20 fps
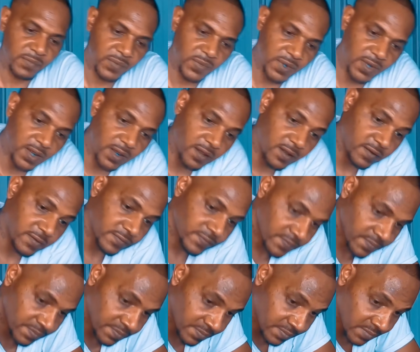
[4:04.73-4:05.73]
Now,
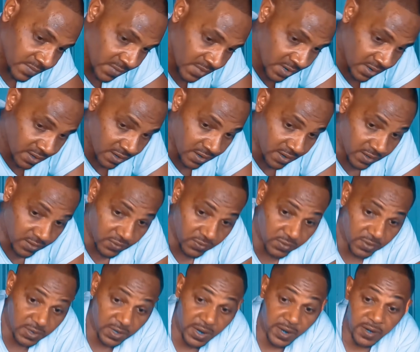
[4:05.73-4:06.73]
I
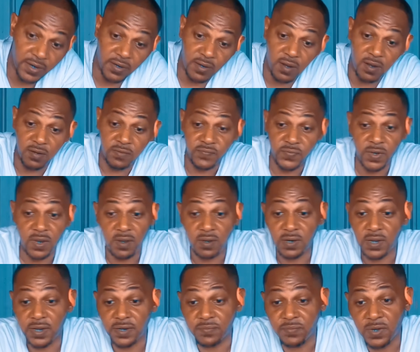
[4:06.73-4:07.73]
know a lot of y'all, if
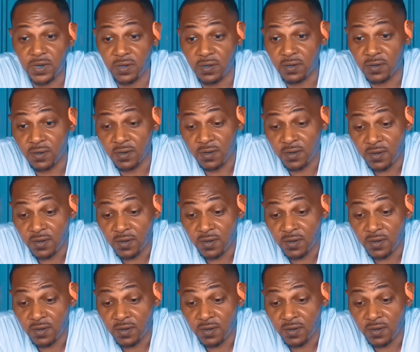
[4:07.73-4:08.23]
y'all like me,